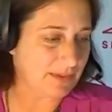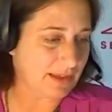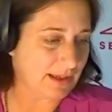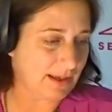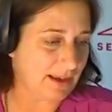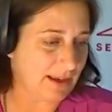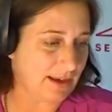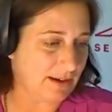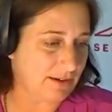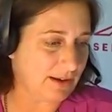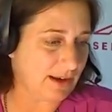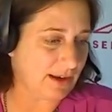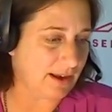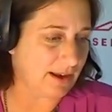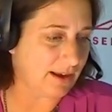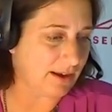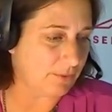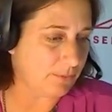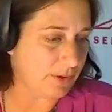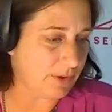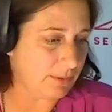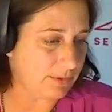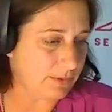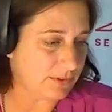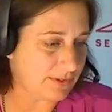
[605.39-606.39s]
And
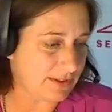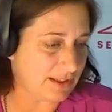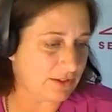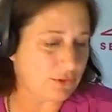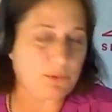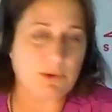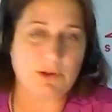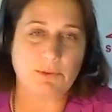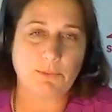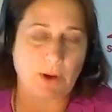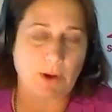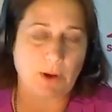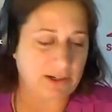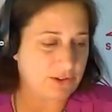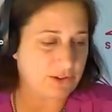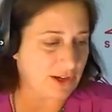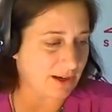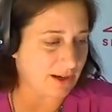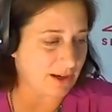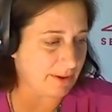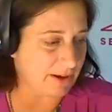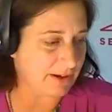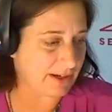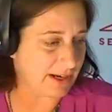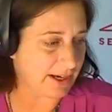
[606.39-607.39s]
since we want to talk
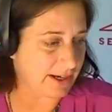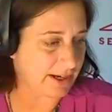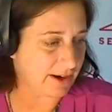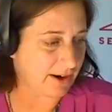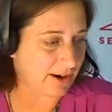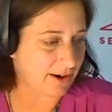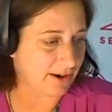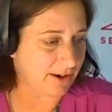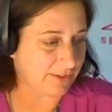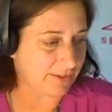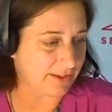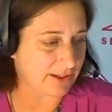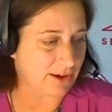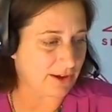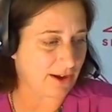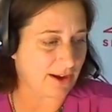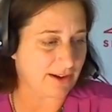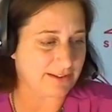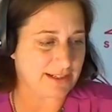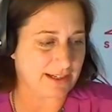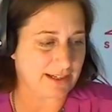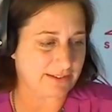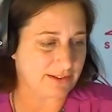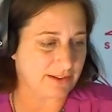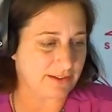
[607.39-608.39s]
about AR in the
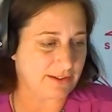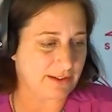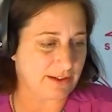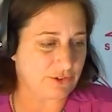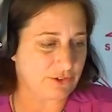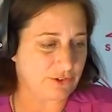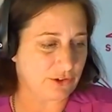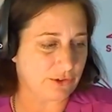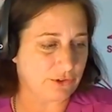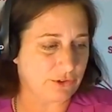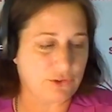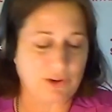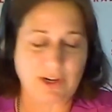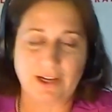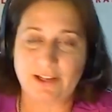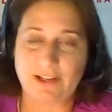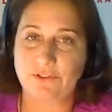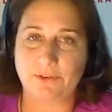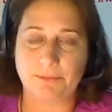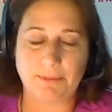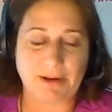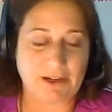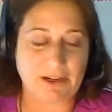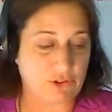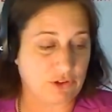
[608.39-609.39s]
context of digital
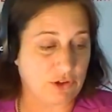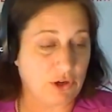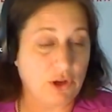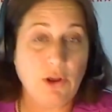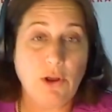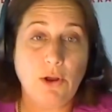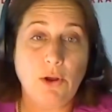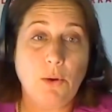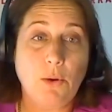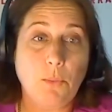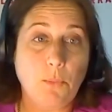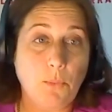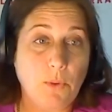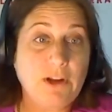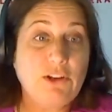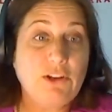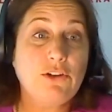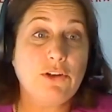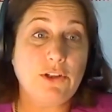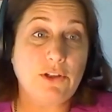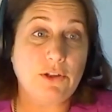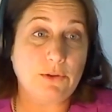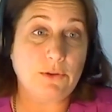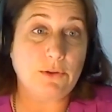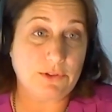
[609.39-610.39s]
transformation, what
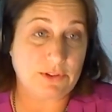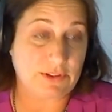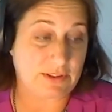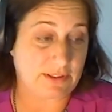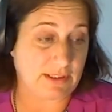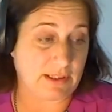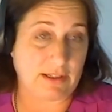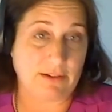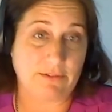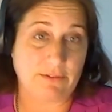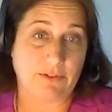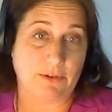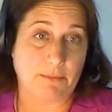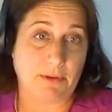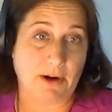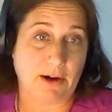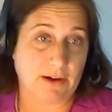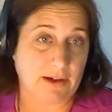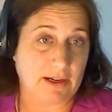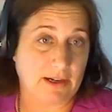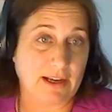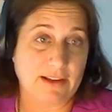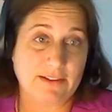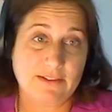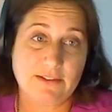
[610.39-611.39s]
do you see from our
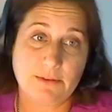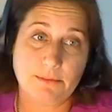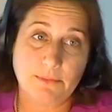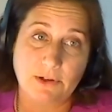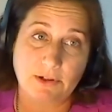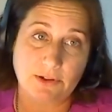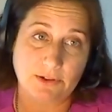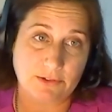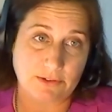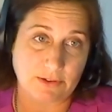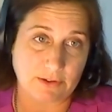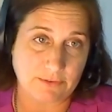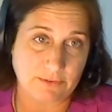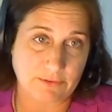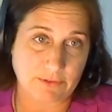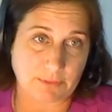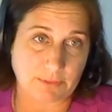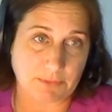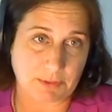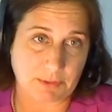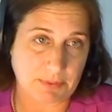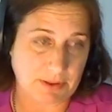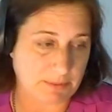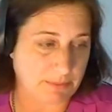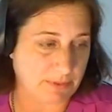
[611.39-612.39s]
customers and from
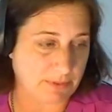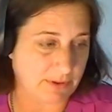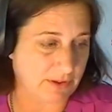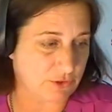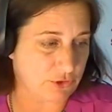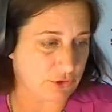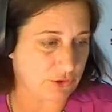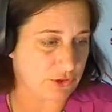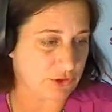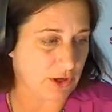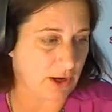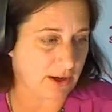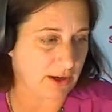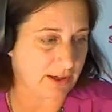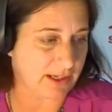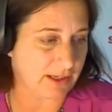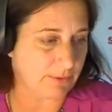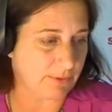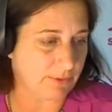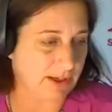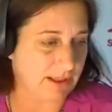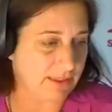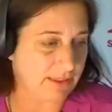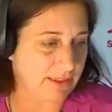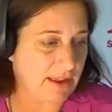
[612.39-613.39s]
the people that you're talking
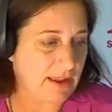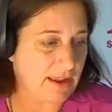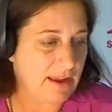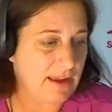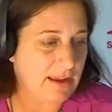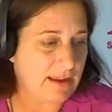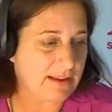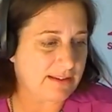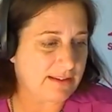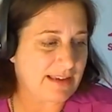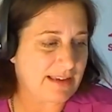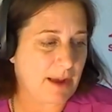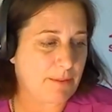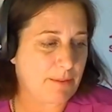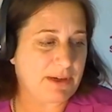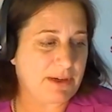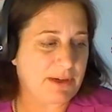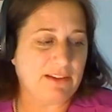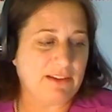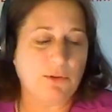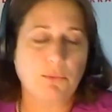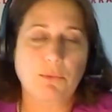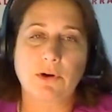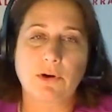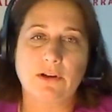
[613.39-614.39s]
with is happening
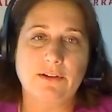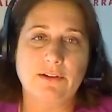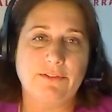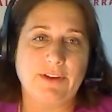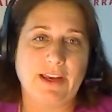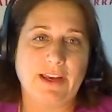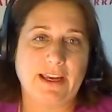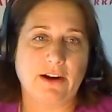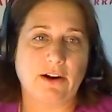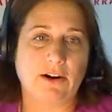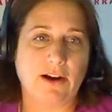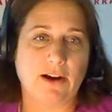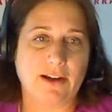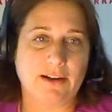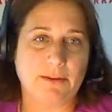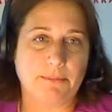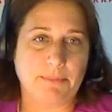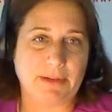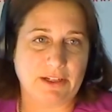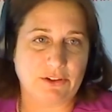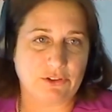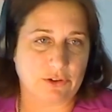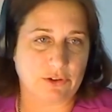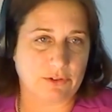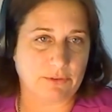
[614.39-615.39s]
in the world of AR
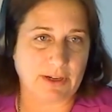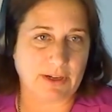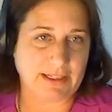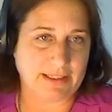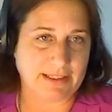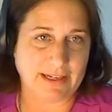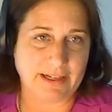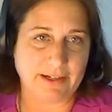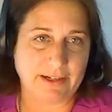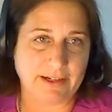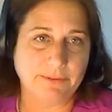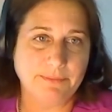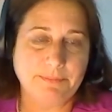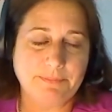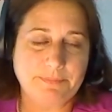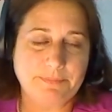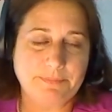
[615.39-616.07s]
automation right now?